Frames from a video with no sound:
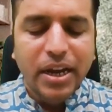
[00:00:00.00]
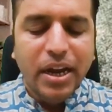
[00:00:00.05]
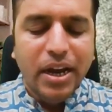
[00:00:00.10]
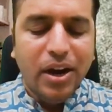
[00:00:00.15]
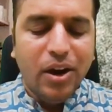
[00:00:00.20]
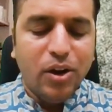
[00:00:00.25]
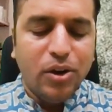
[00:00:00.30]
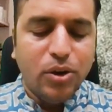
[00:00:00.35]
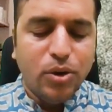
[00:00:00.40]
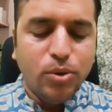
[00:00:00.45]

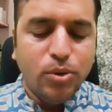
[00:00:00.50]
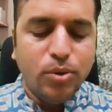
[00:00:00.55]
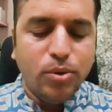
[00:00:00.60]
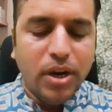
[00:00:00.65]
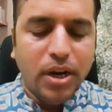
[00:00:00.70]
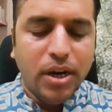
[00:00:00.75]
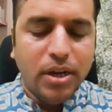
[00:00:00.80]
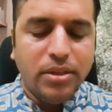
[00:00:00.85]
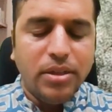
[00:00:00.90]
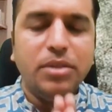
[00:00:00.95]
onto
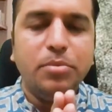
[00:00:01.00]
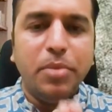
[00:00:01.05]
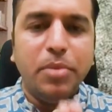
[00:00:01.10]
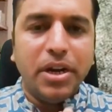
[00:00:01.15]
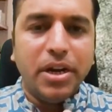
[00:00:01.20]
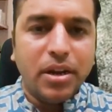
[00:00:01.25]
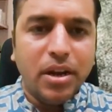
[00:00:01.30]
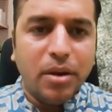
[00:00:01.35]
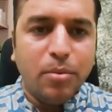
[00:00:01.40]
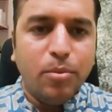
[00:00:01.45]
this
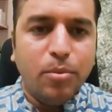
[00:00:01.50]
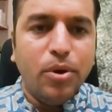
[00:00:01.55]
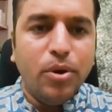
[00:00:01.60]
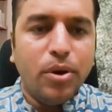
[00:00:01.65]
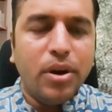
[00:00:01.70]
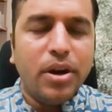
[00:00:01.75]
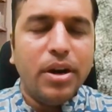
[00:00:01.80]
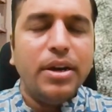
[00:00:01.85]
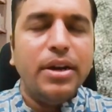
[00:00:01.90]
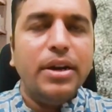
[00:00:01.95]
particular
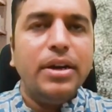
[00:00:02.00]
book